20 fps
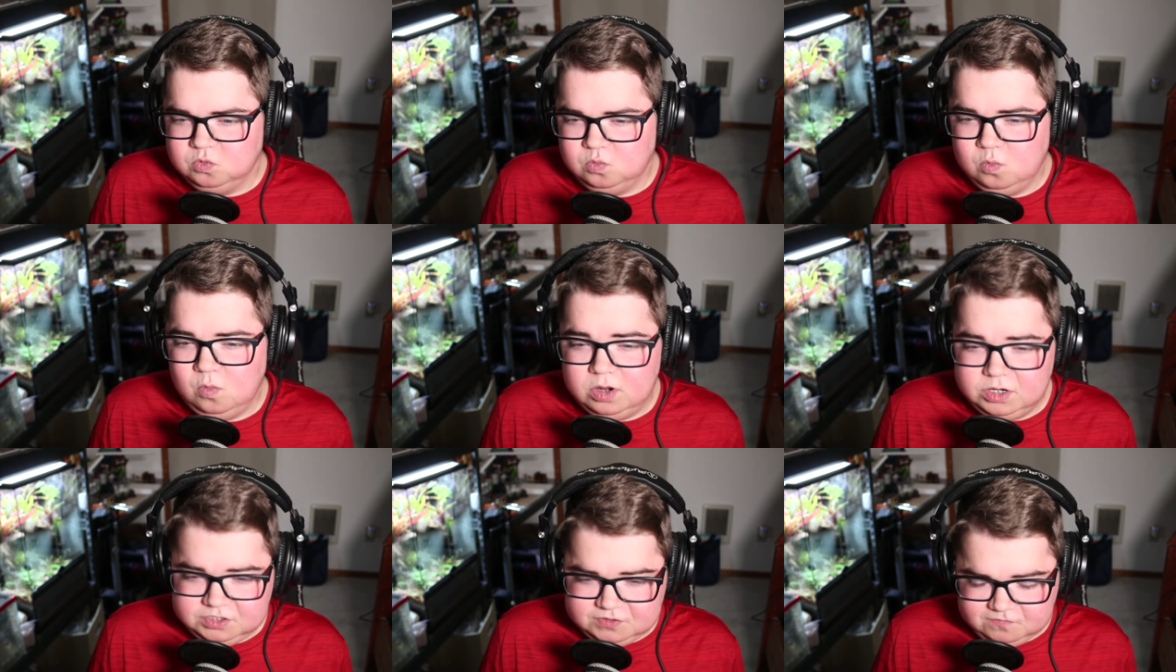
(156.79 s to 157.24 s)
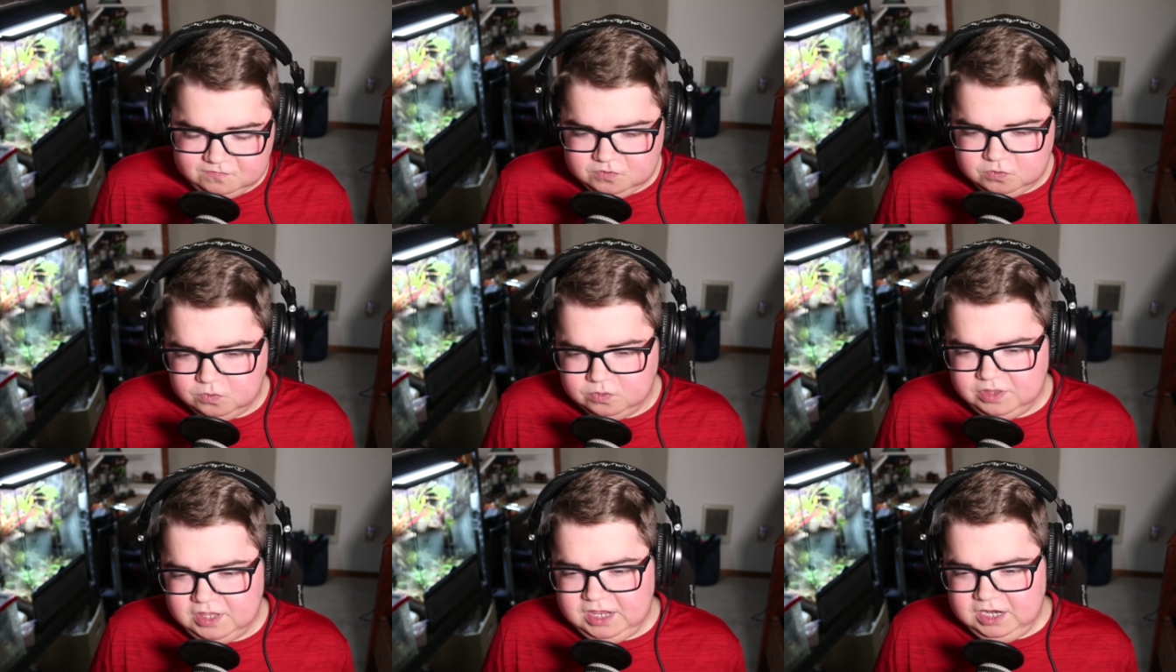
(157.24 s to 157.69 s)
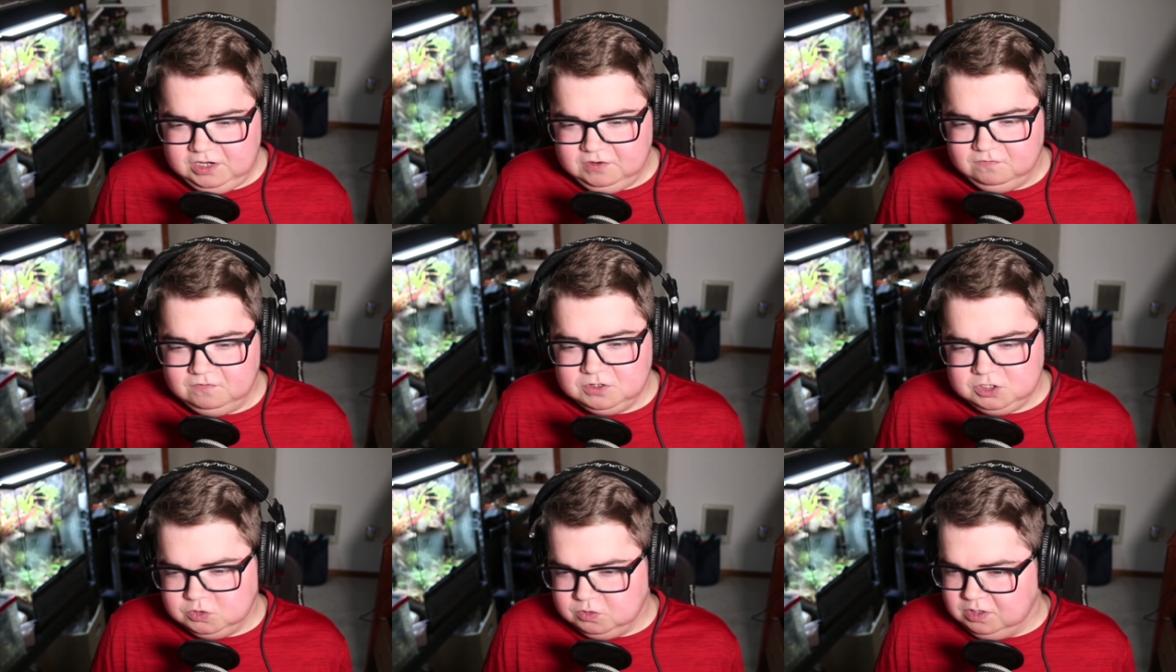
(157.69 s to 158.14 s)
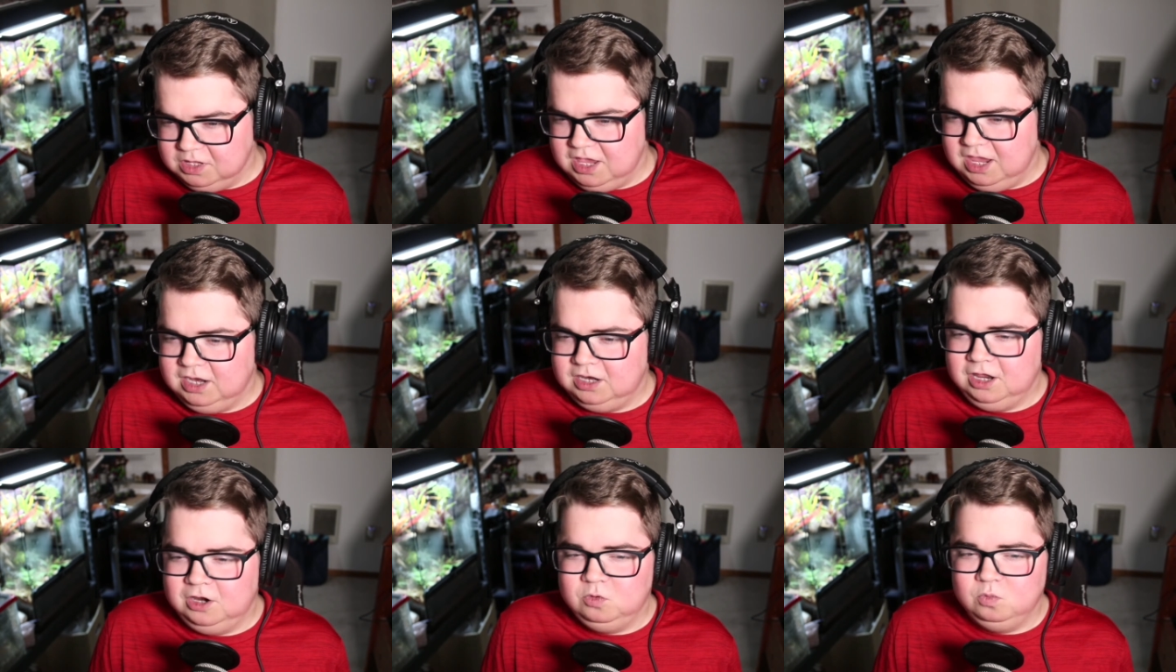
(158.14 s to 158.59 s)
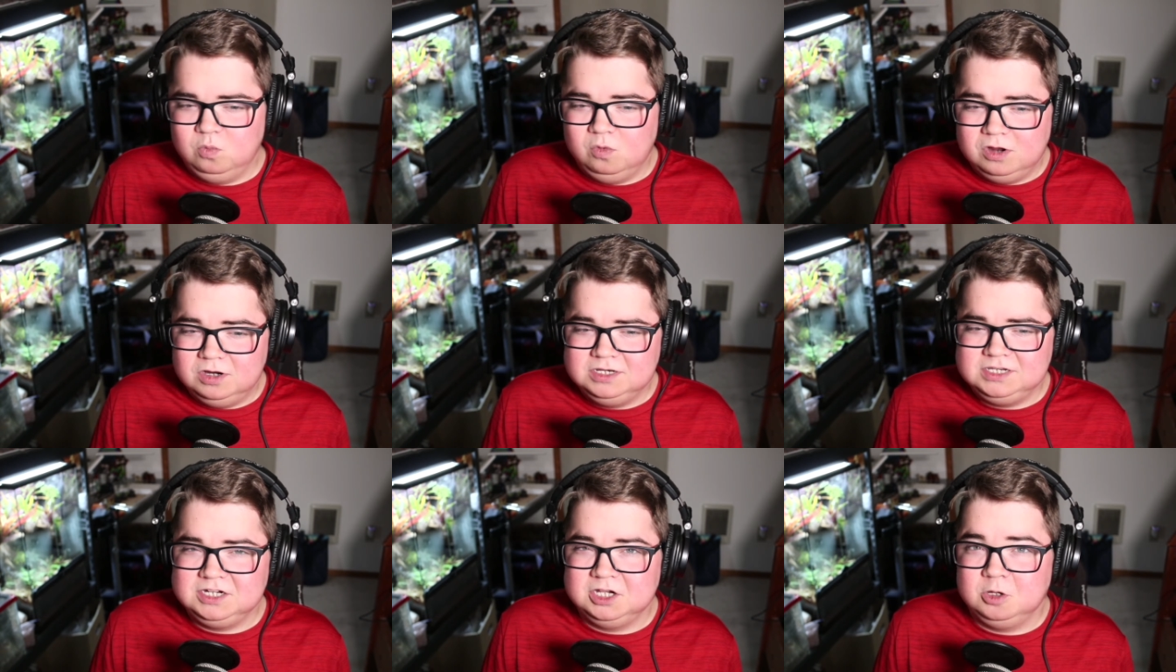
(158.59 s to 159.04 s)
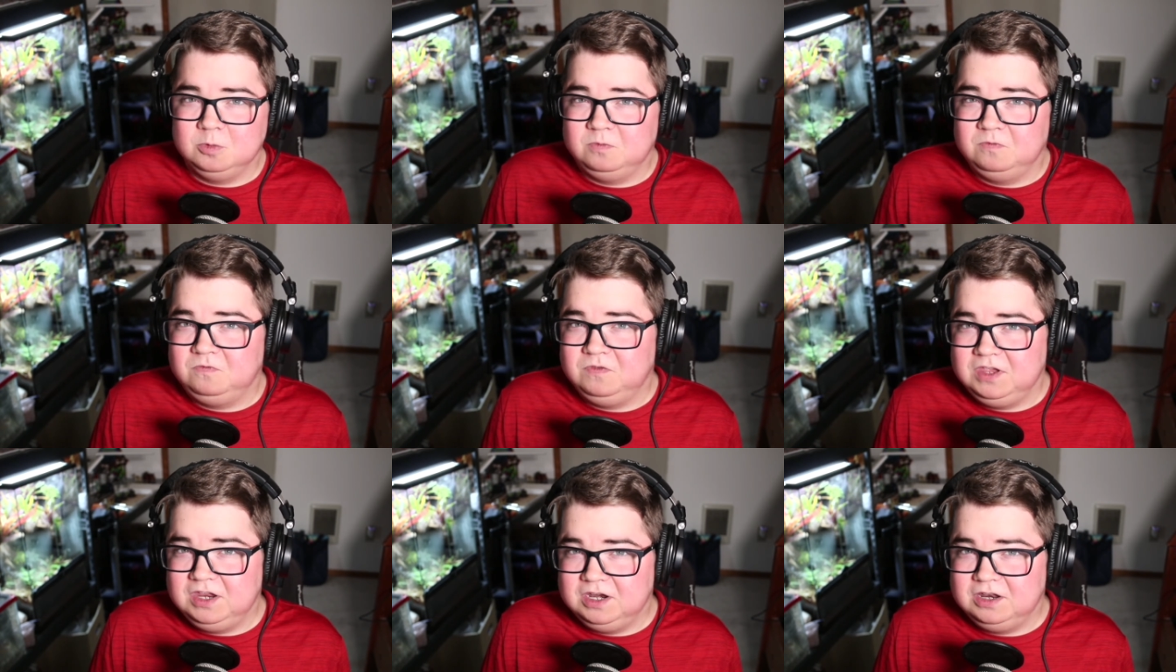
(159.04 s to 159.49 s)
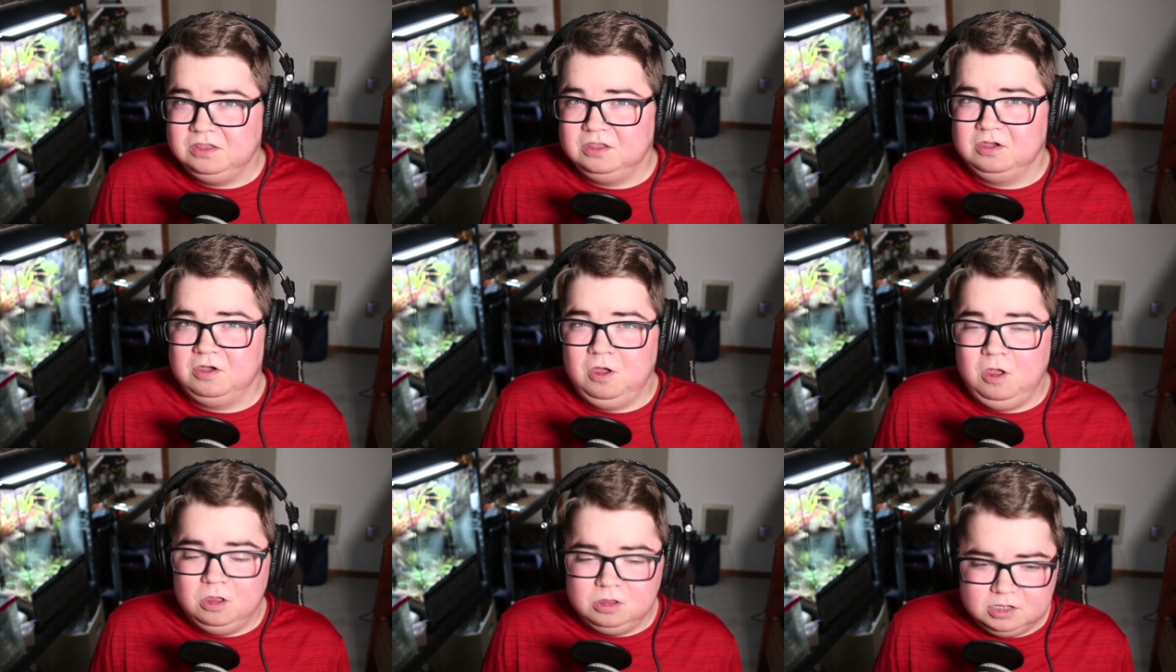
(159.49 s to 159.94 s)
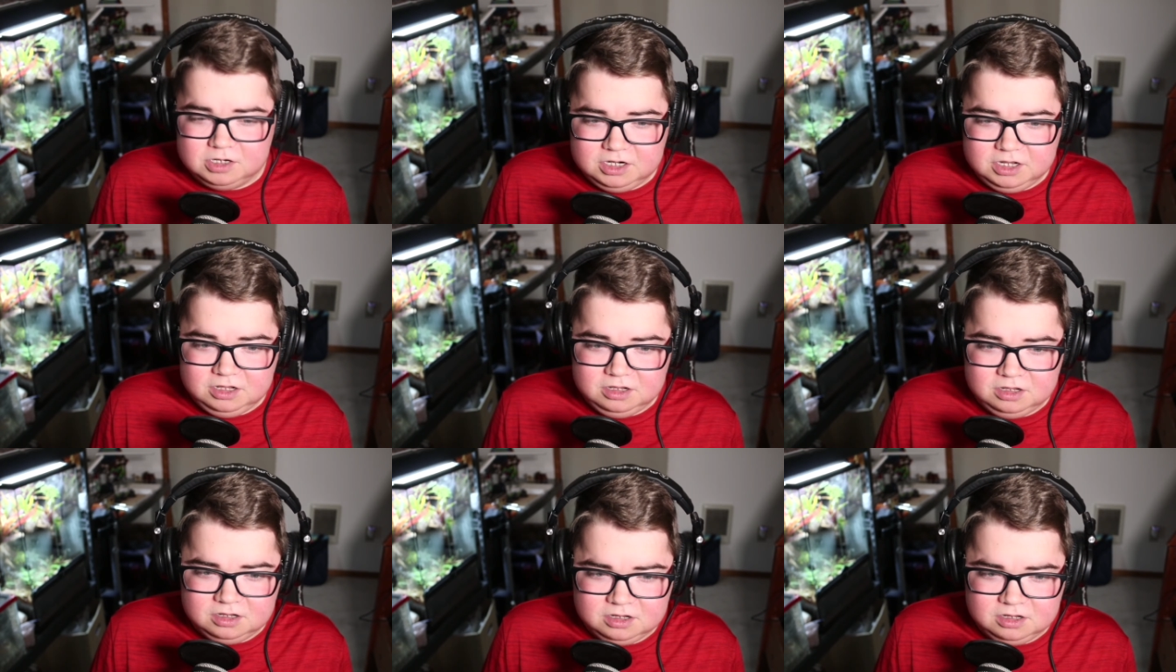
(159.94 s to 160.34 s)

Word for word: one to fuel the individual ant and one to help feed the colony.